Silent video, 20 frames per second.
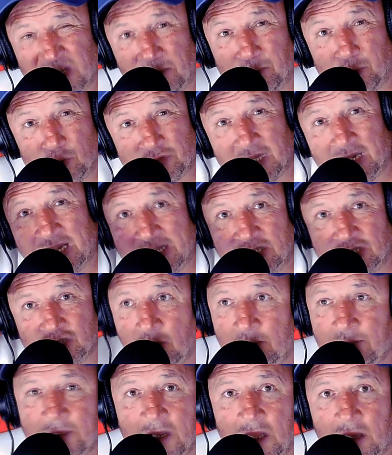and I'll put the links
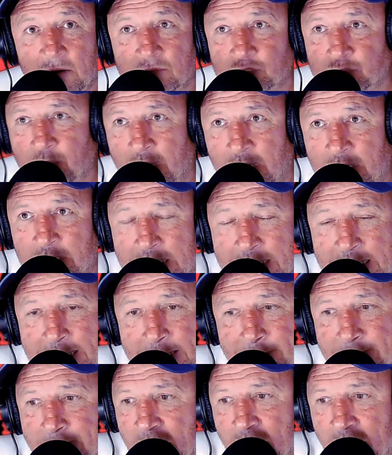on below as well. Um,